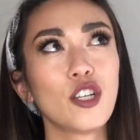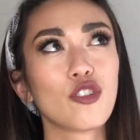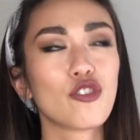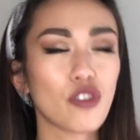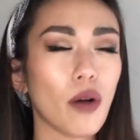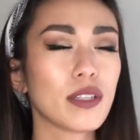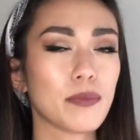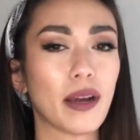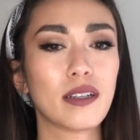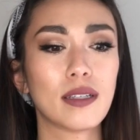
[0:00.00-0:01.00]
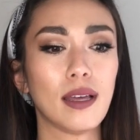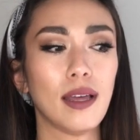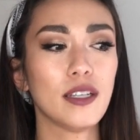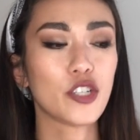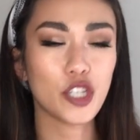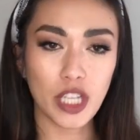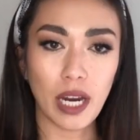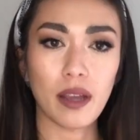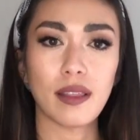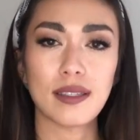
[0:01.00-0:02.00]
so inspired to
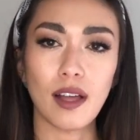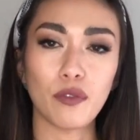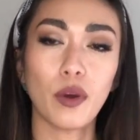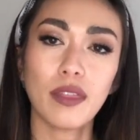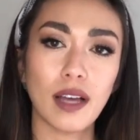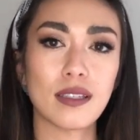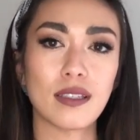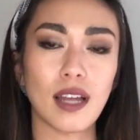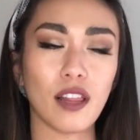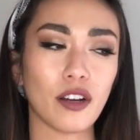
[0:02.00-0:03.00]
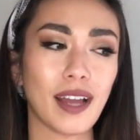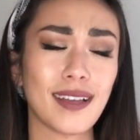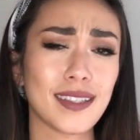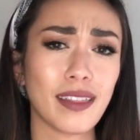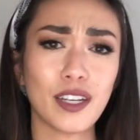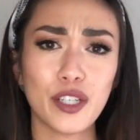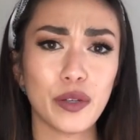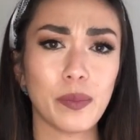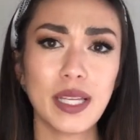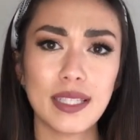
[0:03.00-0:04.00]
share the self-worth lessons that I learned. It has nothing to do
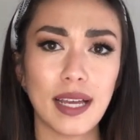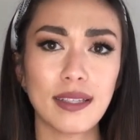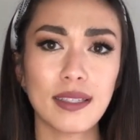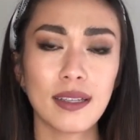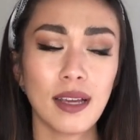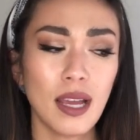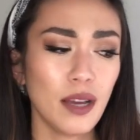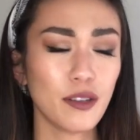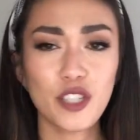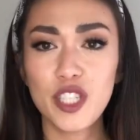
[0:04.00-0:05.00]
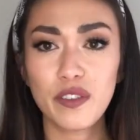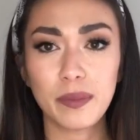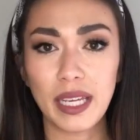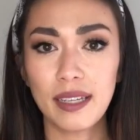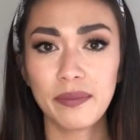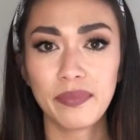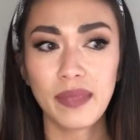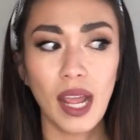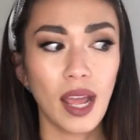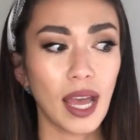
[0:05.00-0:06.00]
with business. It was just through me,
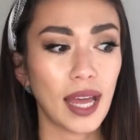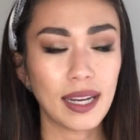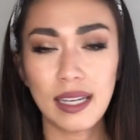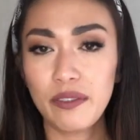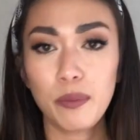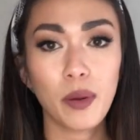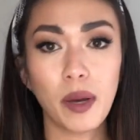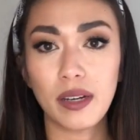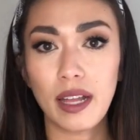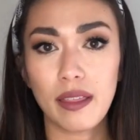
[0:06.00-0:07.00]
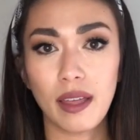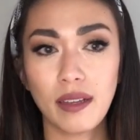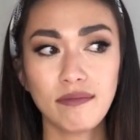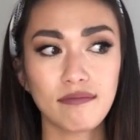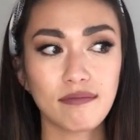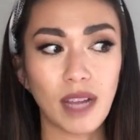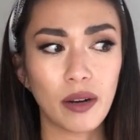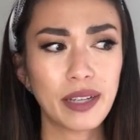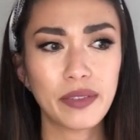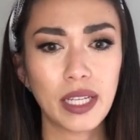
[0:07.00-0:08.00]
and I didn't even promote anything. I
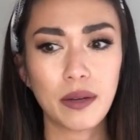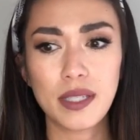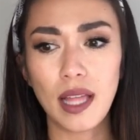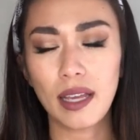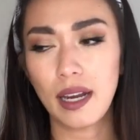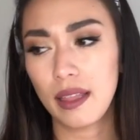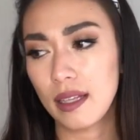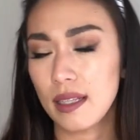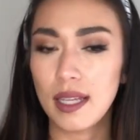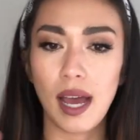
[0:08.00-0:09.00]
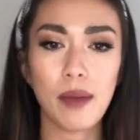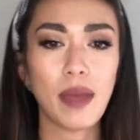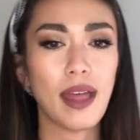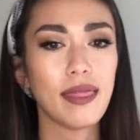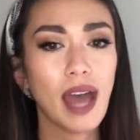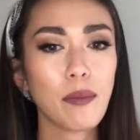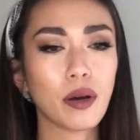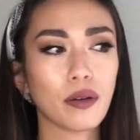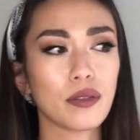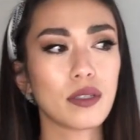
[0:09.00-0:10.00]
don't even think I was selling anything at the time, and that
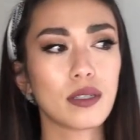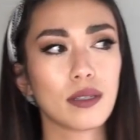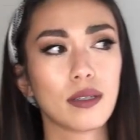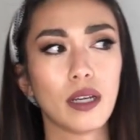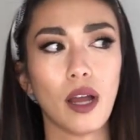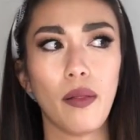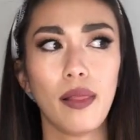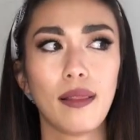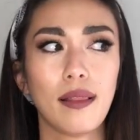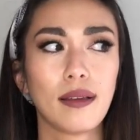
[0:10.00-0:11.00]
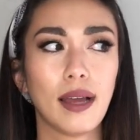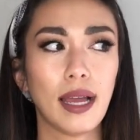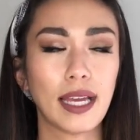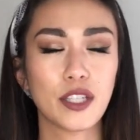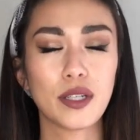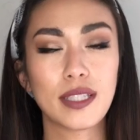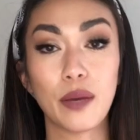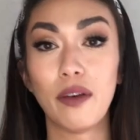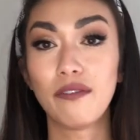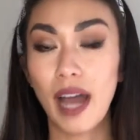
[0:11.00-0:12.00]
post, I guess you could say
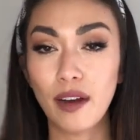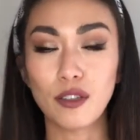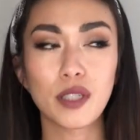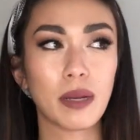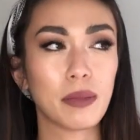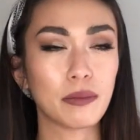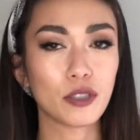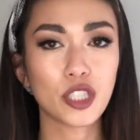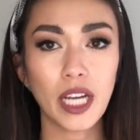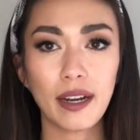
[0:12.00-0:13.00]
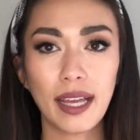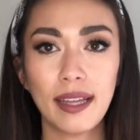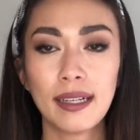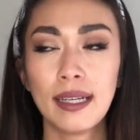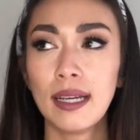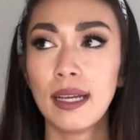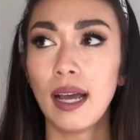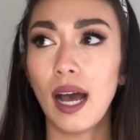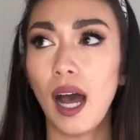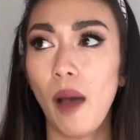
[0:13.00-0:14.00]
went viral. So many people shared it.
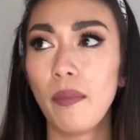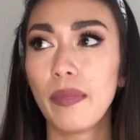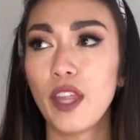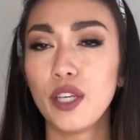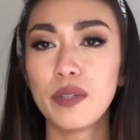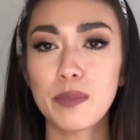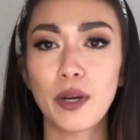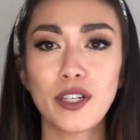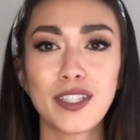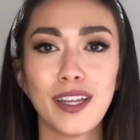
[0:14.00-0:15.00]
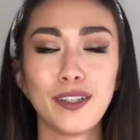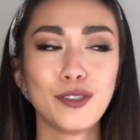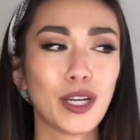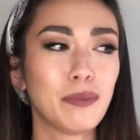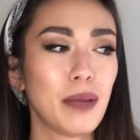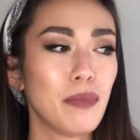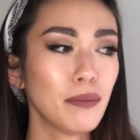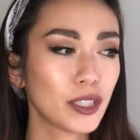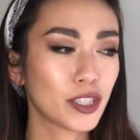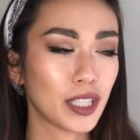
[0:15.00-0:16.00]
The newest person who joined my
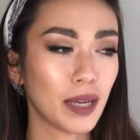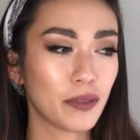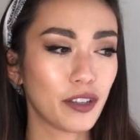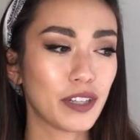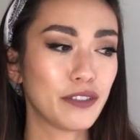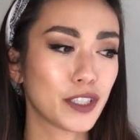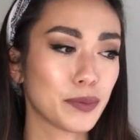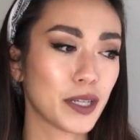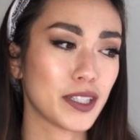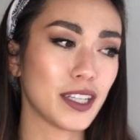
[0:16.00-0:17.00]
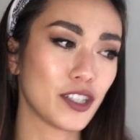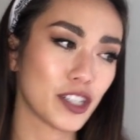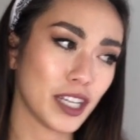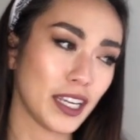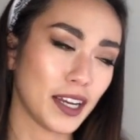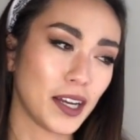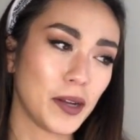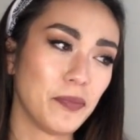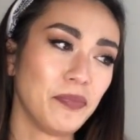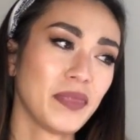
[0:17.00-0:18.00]
membership, or the very first person,
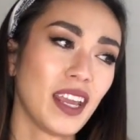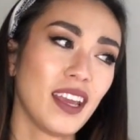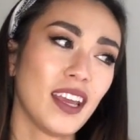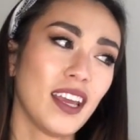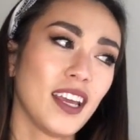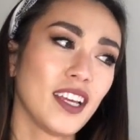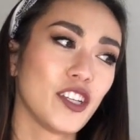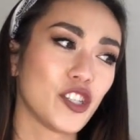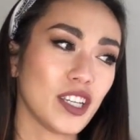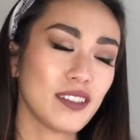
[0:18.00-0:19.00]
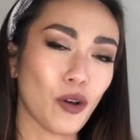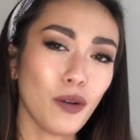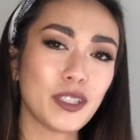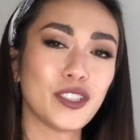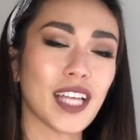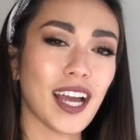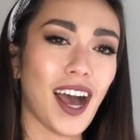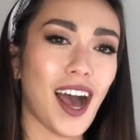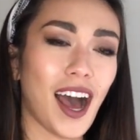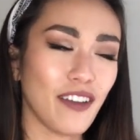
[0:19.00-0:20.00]
she told me, she's like,
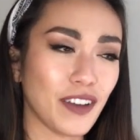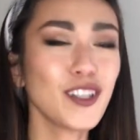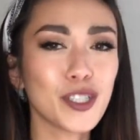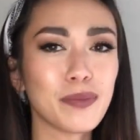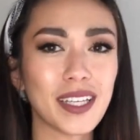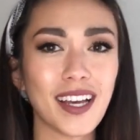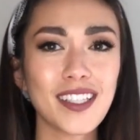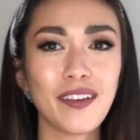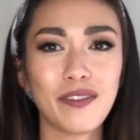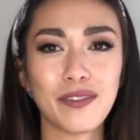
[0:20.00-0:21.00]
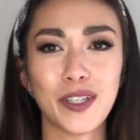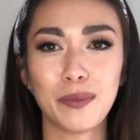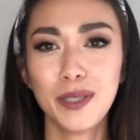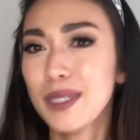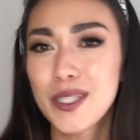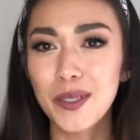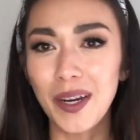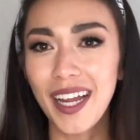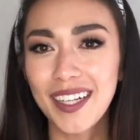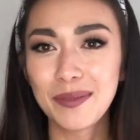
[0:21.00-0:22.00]
I found you because of your boobie
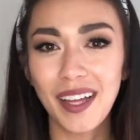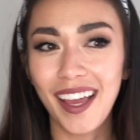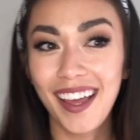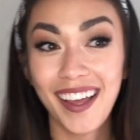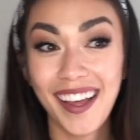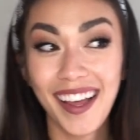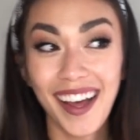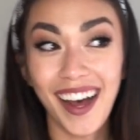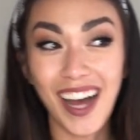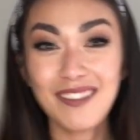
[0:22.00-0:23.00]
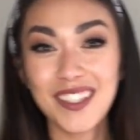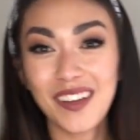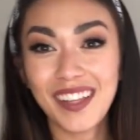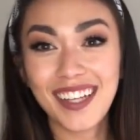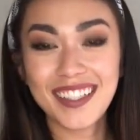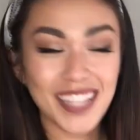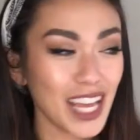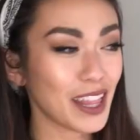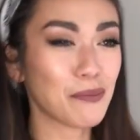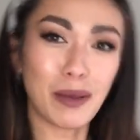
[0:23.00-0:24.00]
story. And I'm like, I'm so glad to say
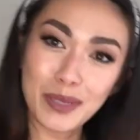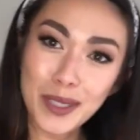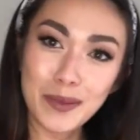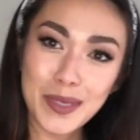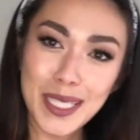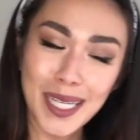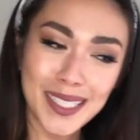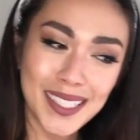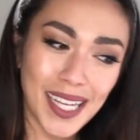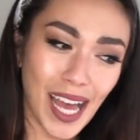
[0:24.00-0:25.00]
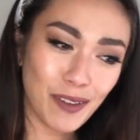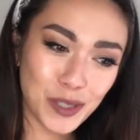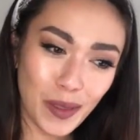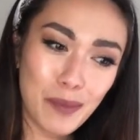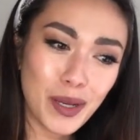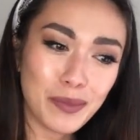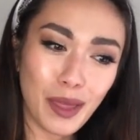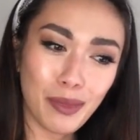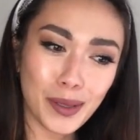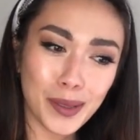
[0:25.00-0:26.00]
that my boobs, after all they put me
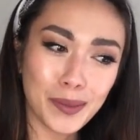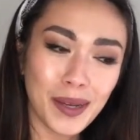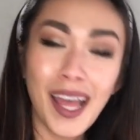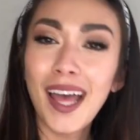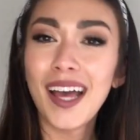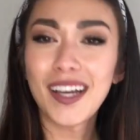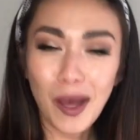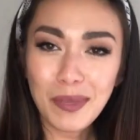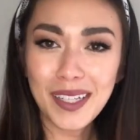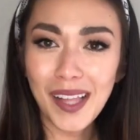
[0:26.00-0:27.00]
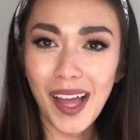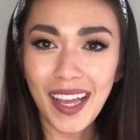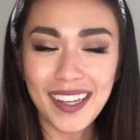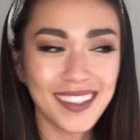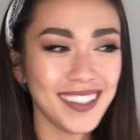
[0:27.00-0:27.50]
through, got me a client.